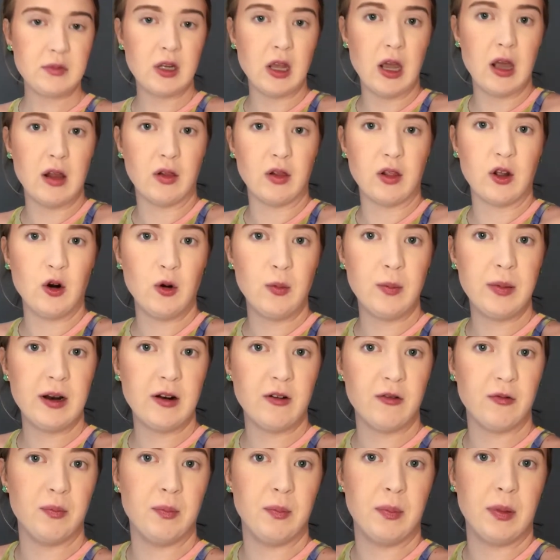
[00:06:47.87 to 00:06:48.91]
a little bit
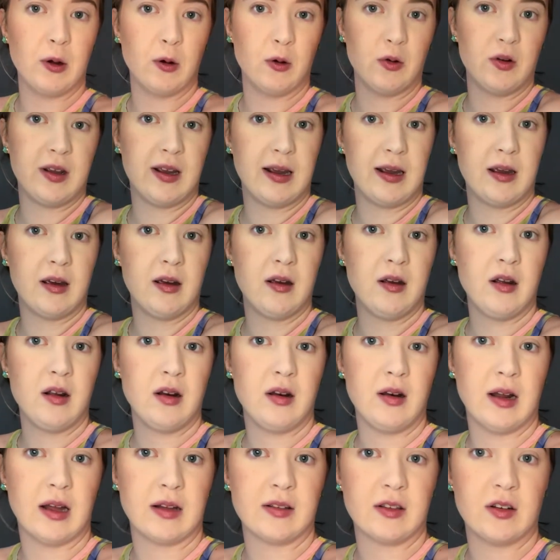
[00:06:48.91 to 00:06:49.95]
of building.
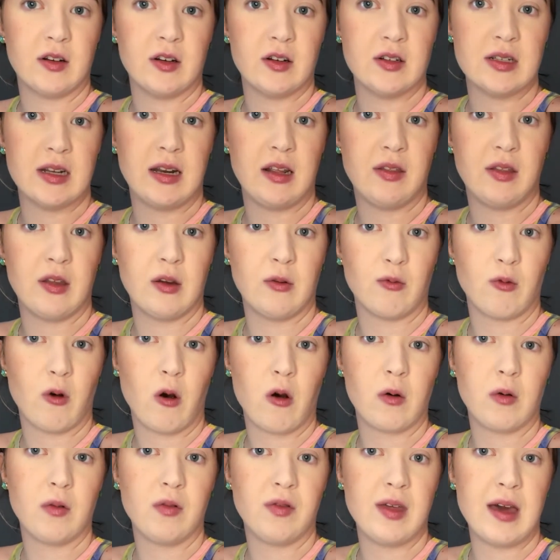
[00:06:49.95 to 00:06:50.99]
Not that there's anything
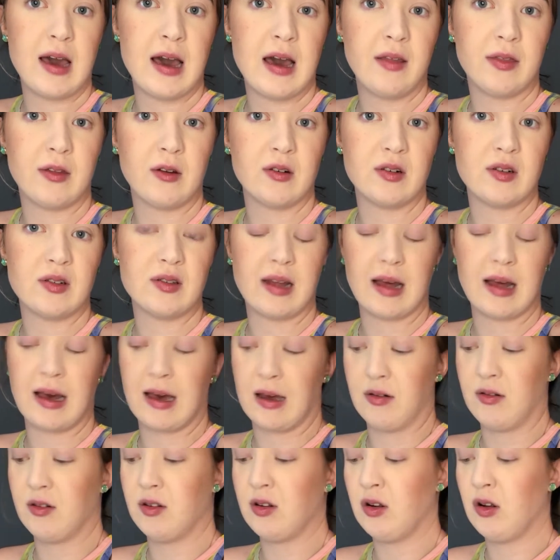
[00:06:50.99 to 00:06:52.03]
wrong with that. There's
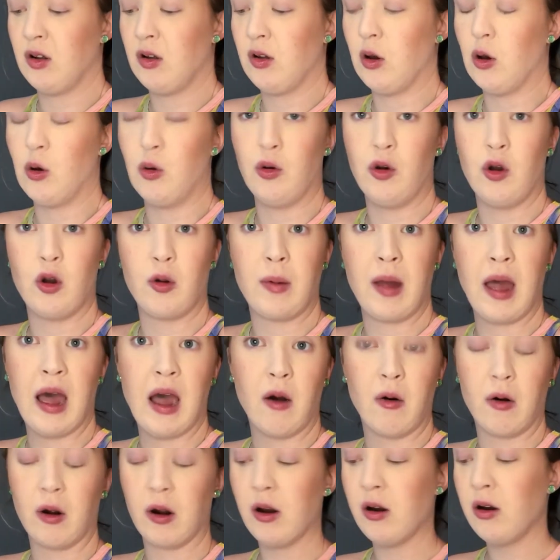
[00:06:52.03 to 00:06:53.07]
that Own Your
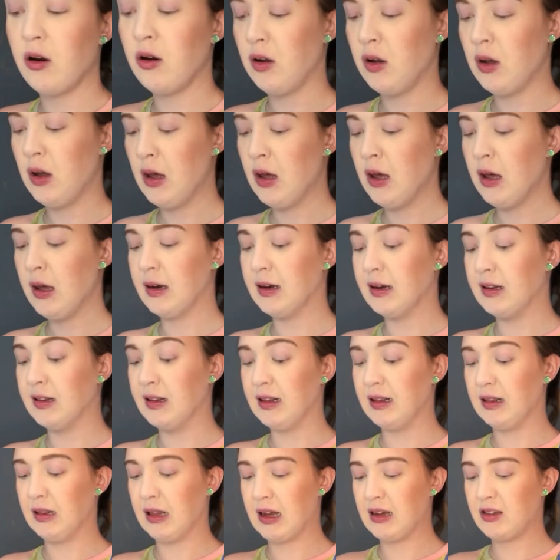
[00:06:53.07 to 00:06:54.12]
Power. And then the
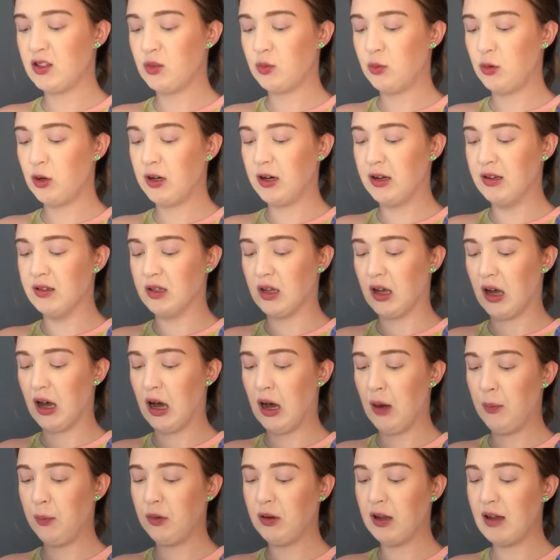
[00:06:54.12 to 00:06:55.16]
last one is
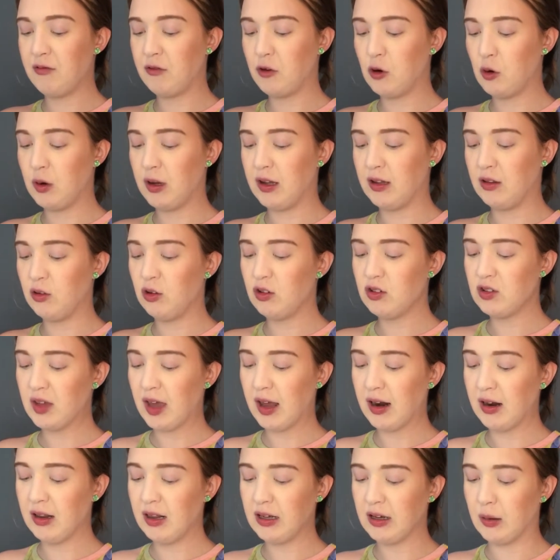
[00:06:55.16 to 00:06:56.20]
Up Level. It looks kind
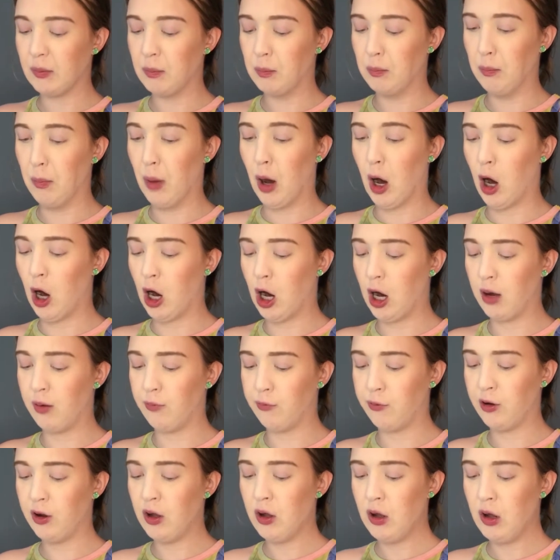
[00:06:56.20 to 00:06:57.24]
of like a mauve
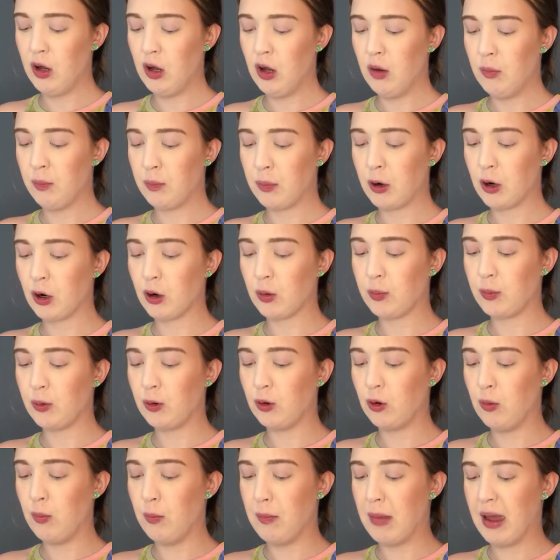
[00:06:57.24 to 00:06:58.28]

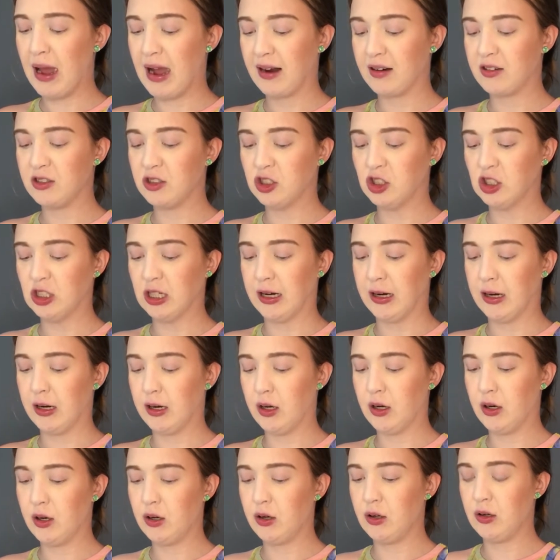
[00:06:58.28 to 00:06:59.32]
purple matte
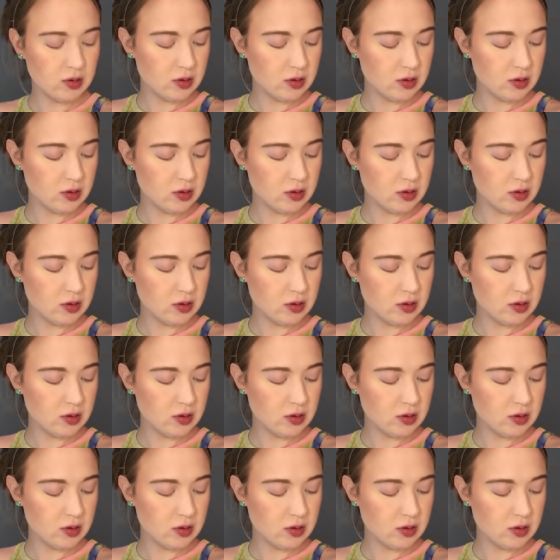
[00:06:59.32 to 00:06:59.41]
shade.